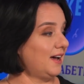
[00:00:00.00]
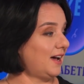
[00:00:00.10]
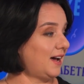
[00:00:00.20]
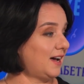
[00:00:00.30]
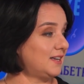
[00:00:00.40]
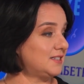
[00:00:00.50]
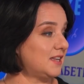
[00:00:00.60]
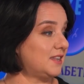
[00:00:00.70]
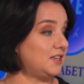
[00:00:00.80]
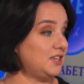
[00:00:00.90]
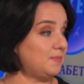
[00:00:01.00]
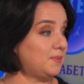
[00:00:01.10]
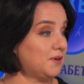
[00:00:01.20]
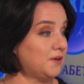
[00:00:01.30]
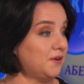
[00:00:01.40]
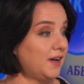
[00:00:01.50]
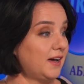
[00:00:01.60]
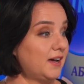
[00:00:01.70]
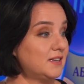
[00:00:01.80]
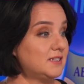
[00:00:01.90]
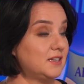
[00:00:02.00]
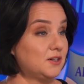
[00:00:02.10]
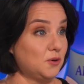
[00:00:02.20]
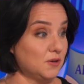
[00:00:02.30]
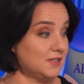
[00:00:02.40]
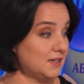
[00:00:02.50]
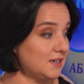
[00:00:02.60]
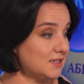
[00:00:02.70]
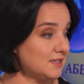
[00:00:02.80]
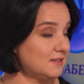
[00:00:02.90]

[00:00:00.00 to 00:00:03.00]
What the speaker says: and the Dnipro, and the Cossacks.